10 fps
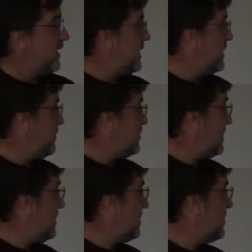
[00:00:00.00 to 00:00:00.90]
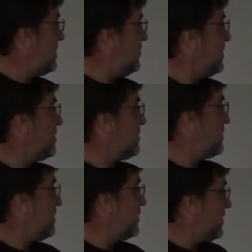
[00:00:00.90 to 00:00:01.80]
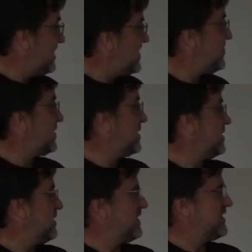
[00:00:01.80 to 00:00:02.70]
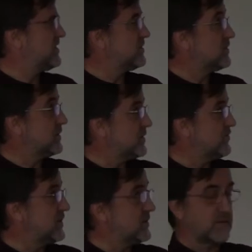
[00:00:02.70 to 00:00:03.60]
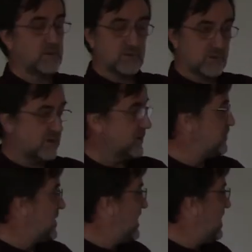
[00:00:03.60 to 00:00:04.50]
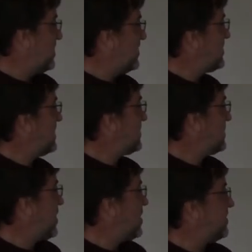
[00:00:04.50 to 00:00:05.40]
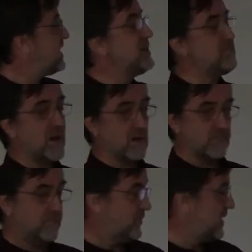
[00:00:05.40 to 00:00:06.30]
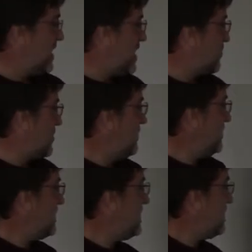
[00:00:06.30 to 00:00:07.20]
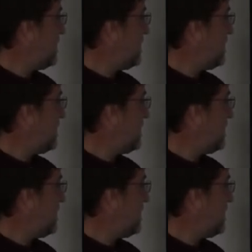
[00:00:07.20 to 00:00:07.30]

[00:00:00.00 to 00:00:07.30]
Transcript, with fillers: Uh, a certificate, certificate, certificate, that was hard, consists of a key pair, a private key